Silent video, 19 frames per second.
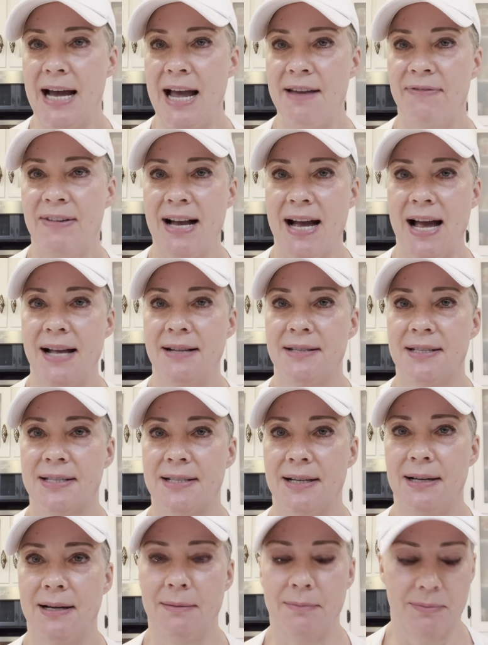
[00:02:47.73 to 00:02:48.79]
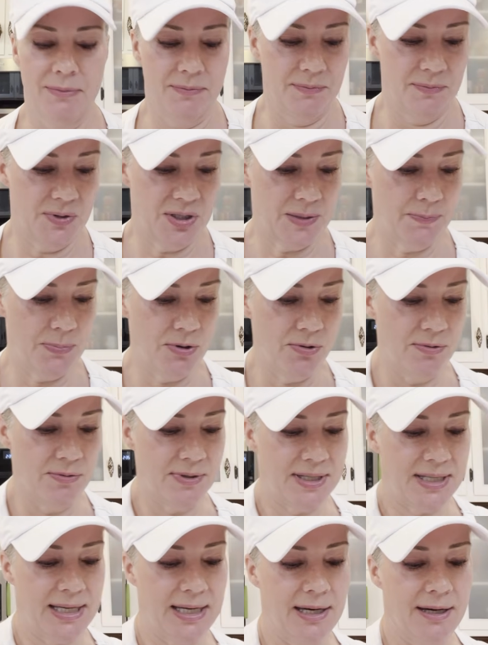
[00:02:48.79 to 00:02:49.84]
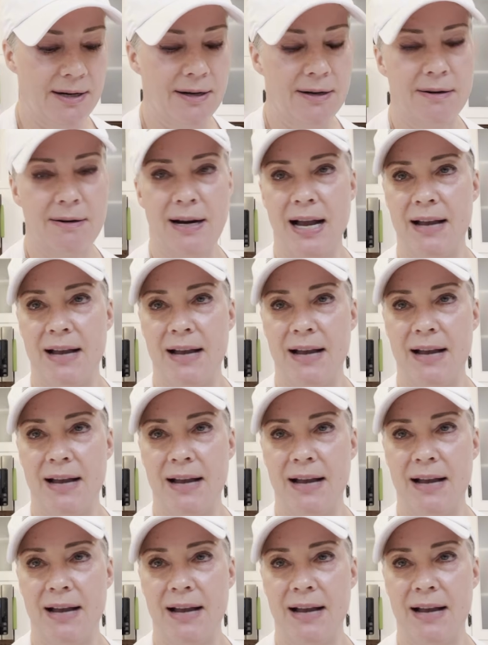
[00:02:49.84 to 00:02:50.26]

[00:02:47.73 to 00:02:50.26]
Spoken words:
I've got some spoons here.